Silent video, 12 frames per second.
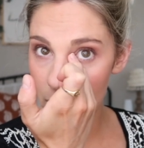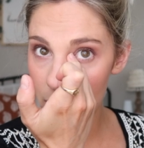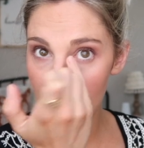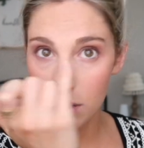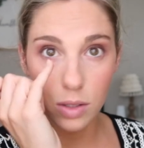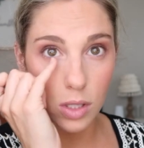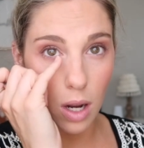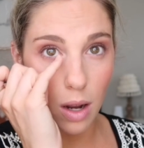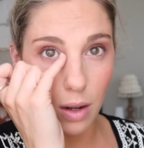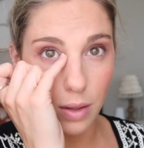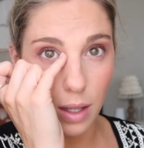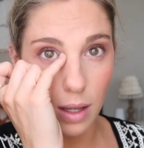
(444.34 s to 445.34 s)

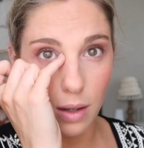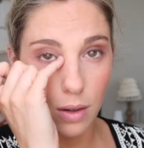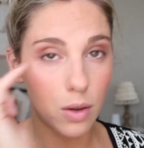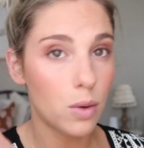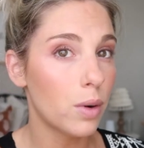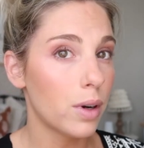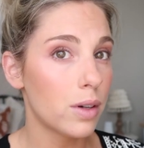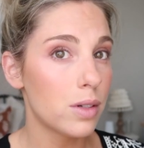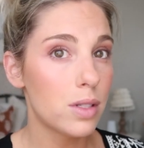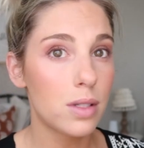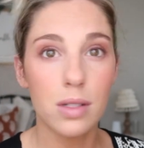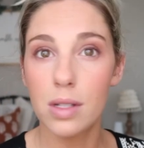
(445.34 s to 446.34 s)
dot on the inner
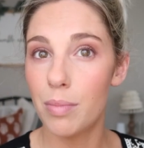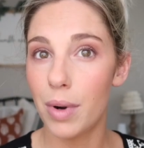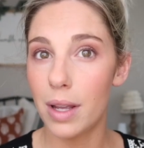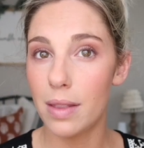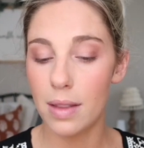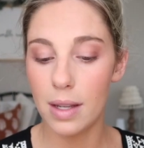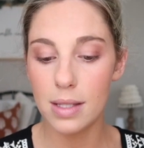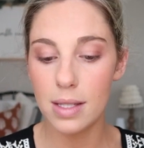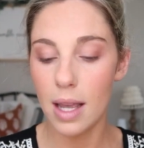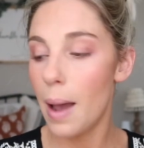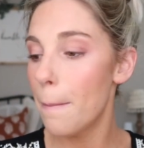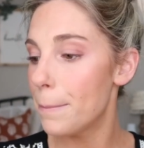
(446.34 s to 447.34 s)
corners to brighten things
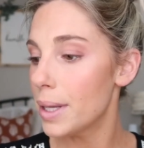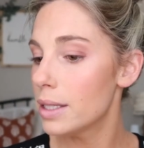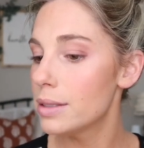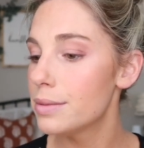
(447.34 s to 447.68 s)
up.